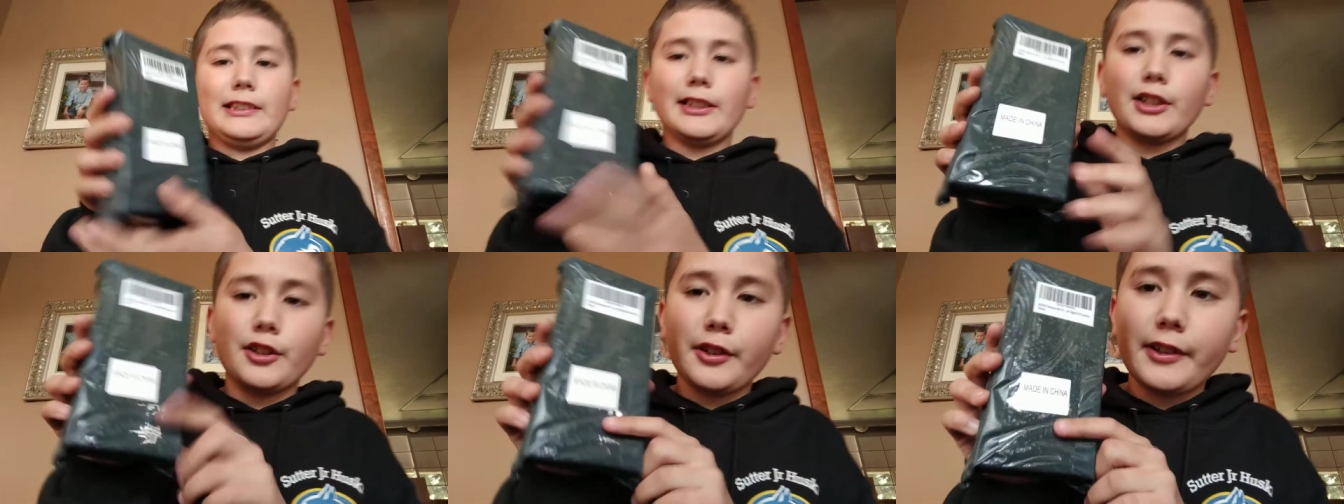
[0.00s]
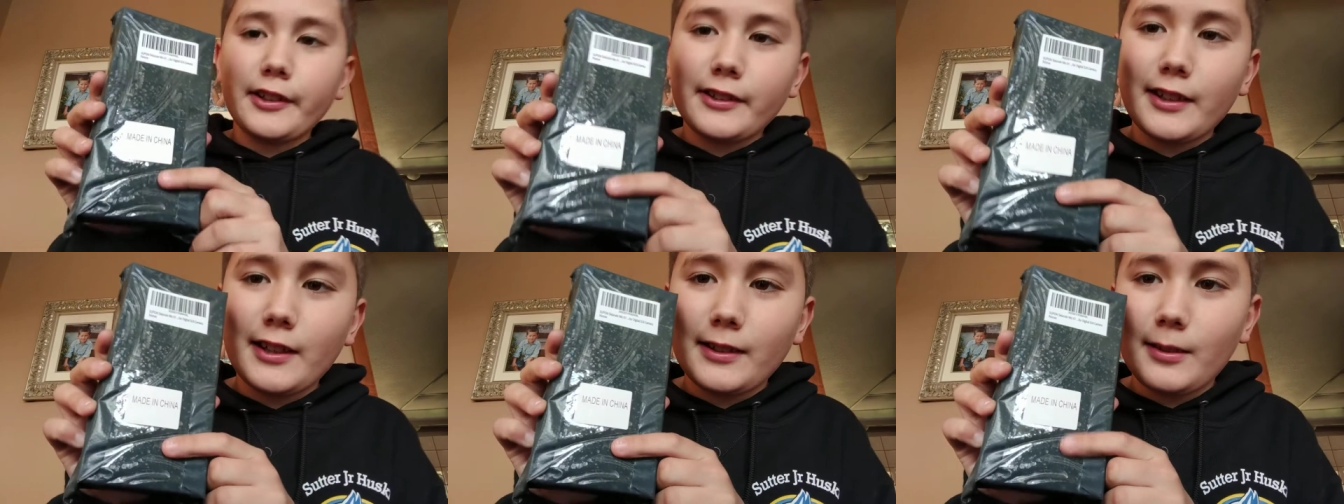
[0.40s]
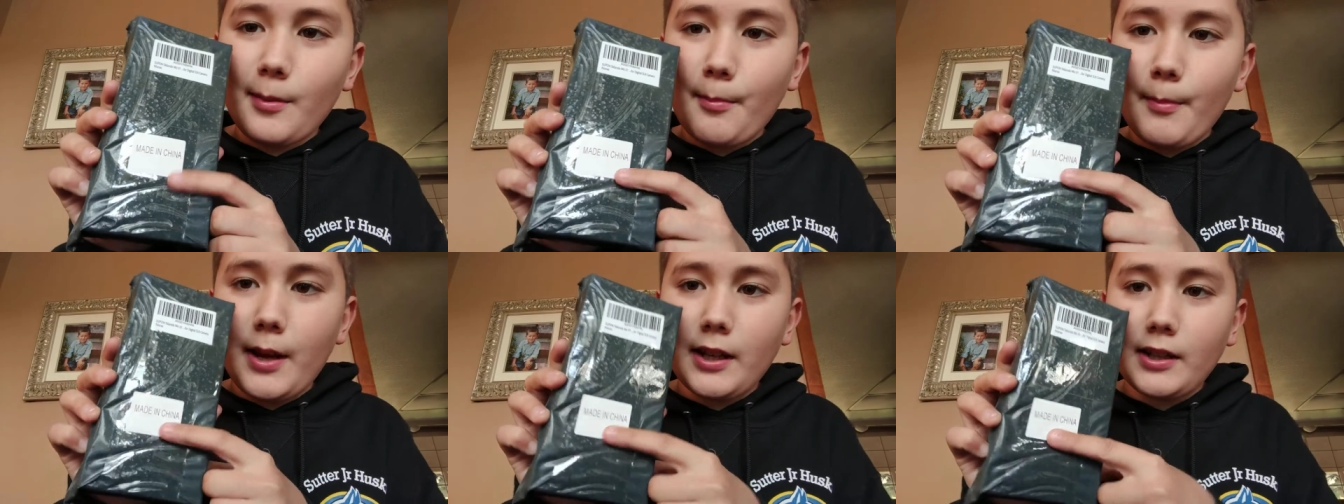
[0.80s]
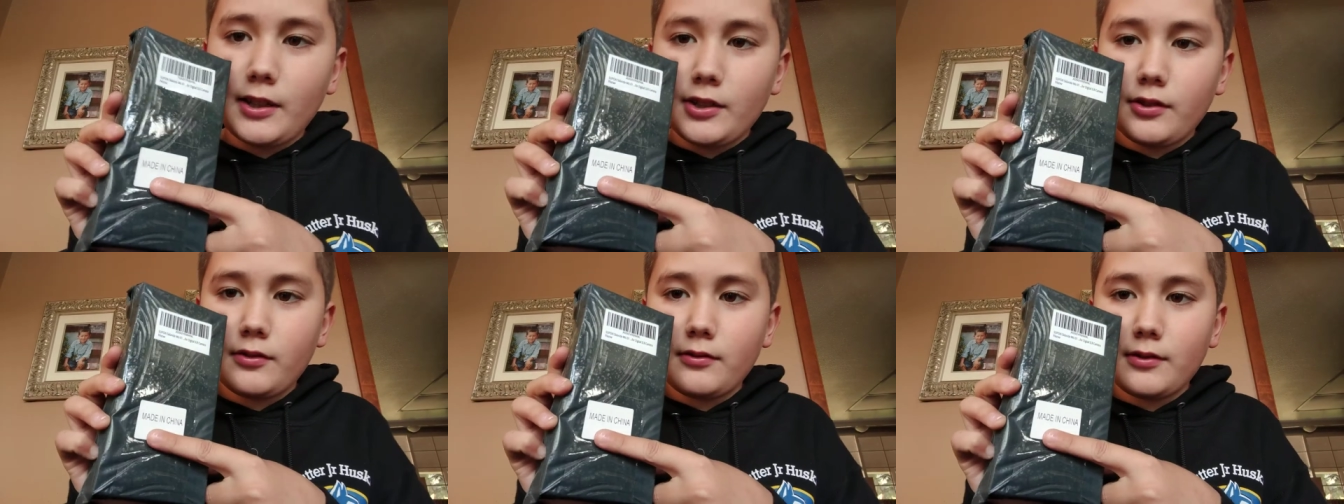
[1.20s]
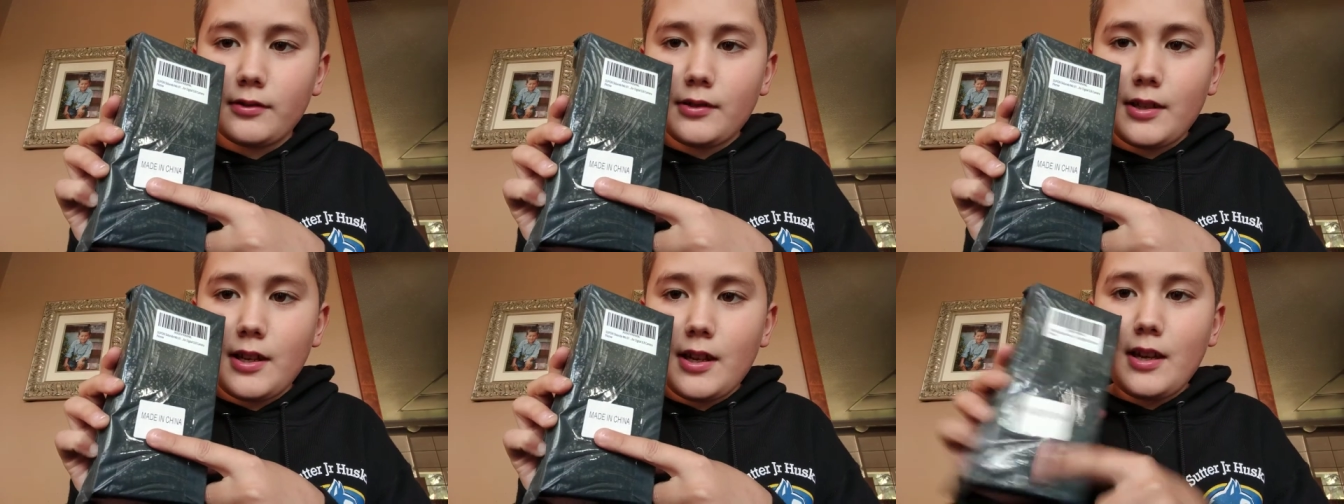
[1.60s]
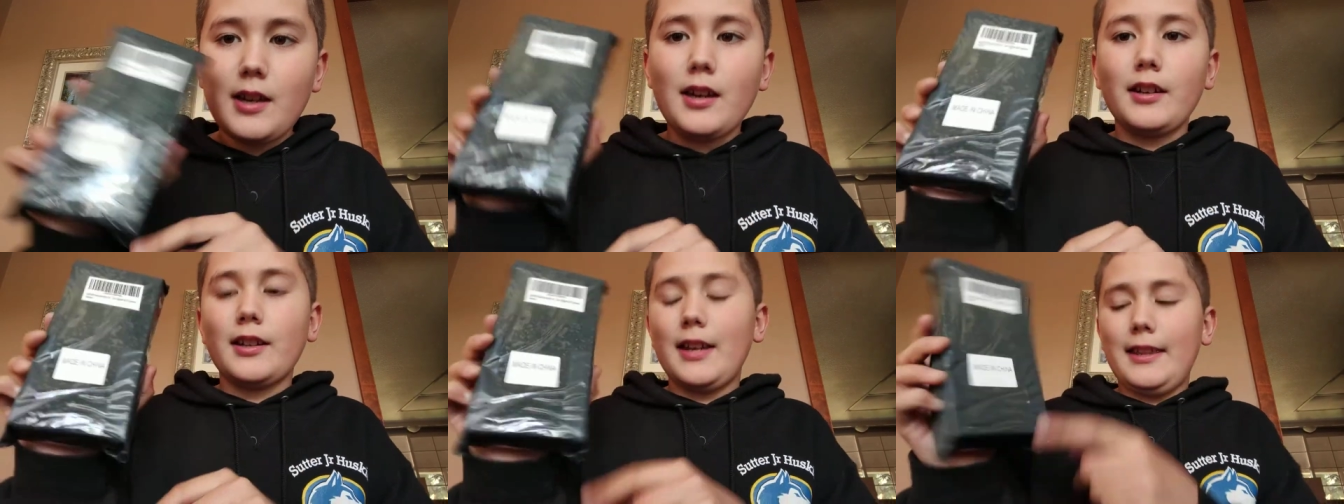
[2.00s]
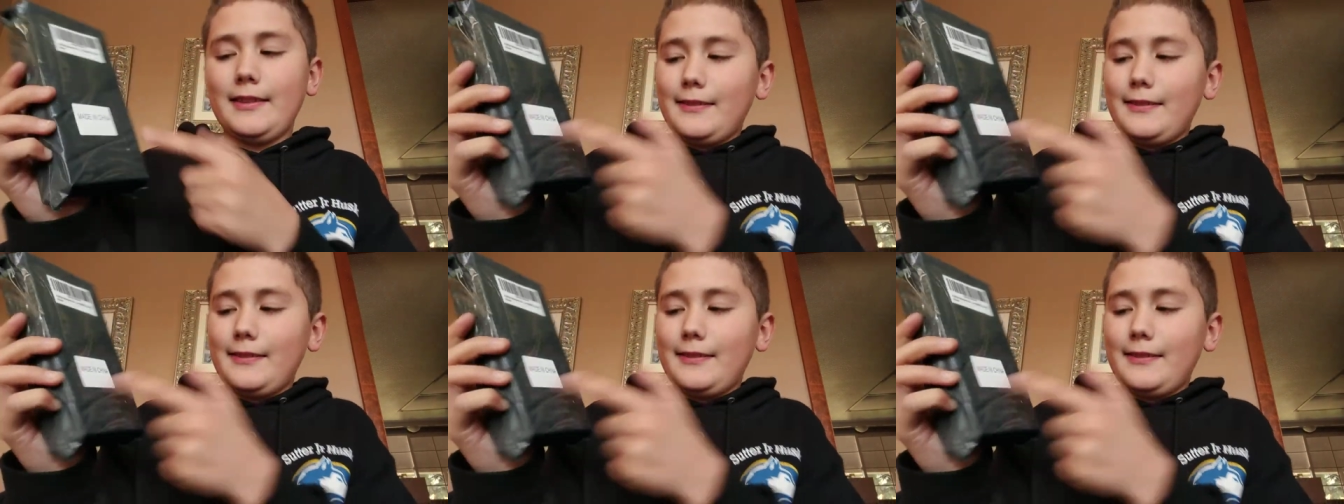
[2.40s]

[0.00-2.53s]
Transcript: Literally says made in. Okay,